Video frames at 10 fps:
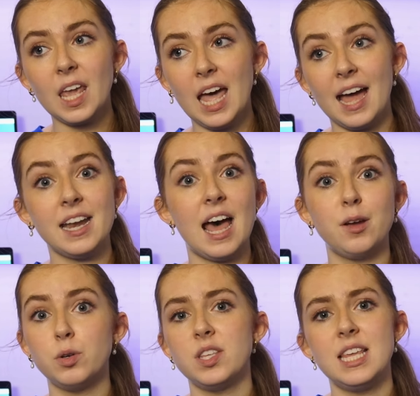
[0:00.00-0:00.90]
And I
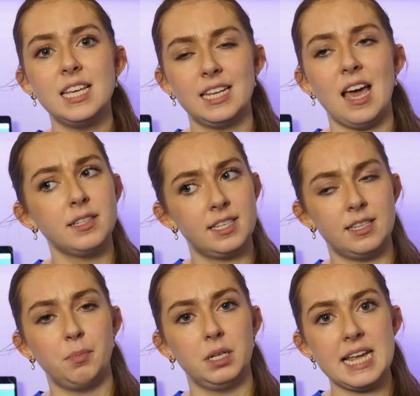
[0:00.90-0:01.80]
also think, again,
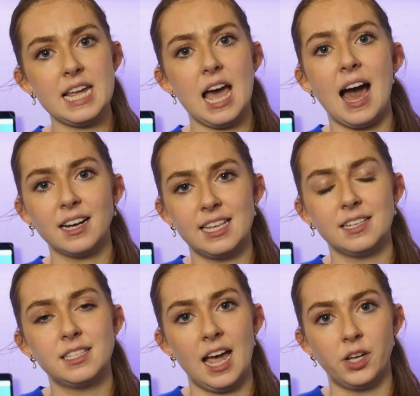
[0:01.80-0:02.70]
similarly,
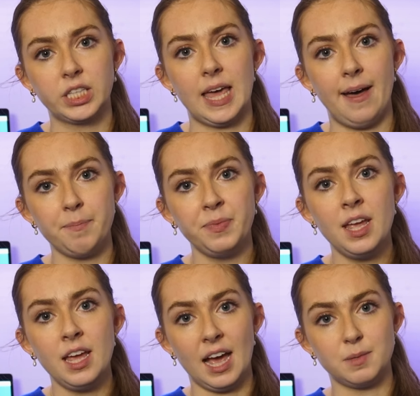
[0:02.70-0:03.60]
access to healthcare
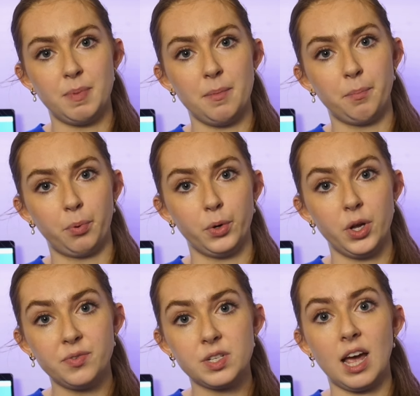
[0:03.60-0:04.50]
has been
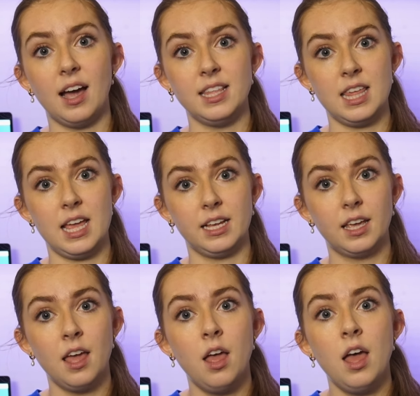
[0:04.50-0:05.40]
improved. I think
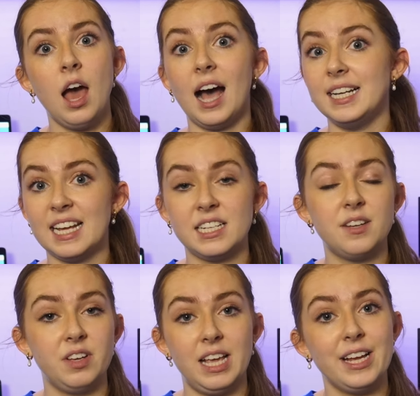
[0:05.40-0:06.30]

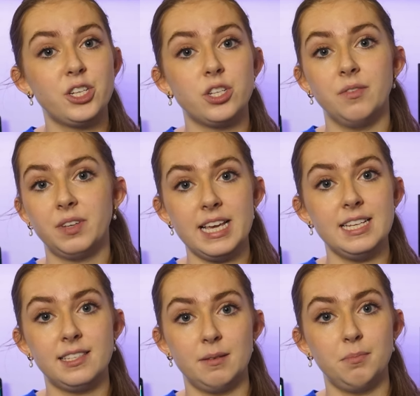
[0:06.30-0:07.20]
identification of key
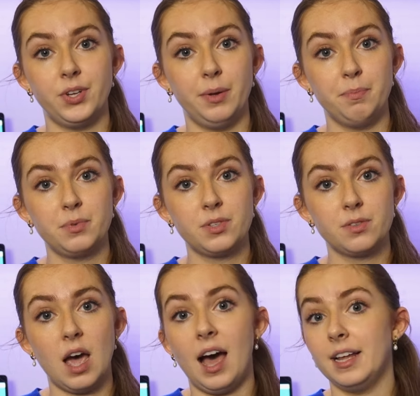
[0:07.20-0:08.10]
symptoms
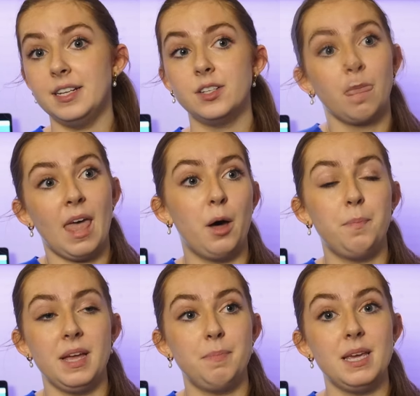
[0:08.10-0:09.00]
and
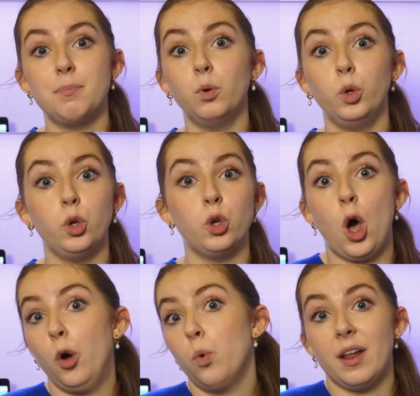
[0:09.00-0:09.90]
helping people
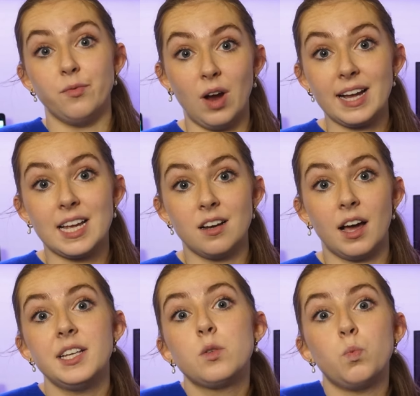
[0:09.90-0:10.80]
know and
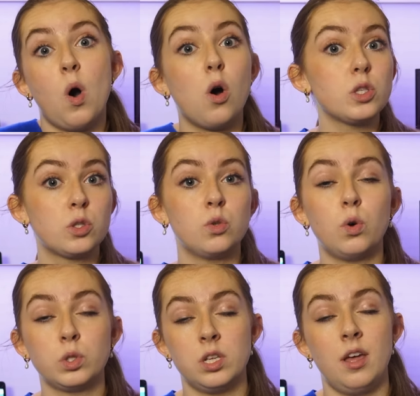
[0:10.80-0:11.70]
recognise what
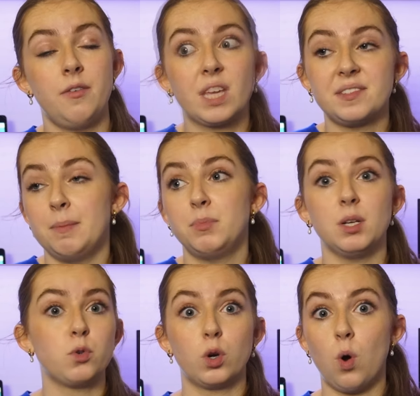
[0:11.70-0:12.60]
sort of
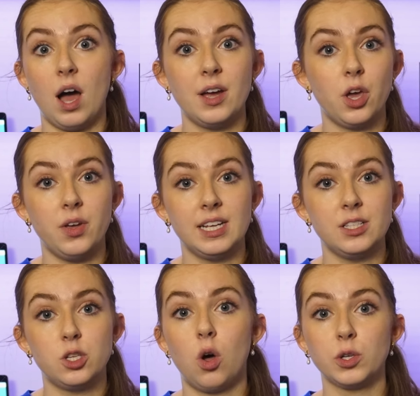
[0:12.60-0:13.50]
symptoms require going
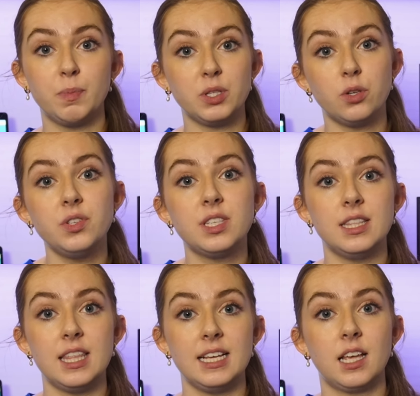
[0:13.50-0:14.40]
into hospitals
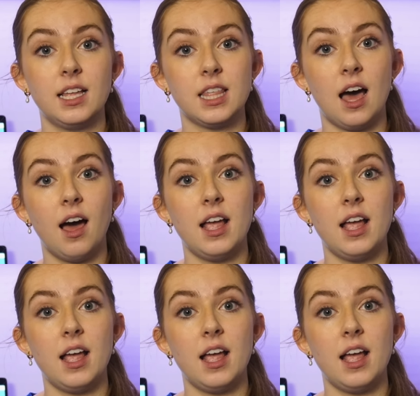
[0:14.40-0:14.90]
and things like that.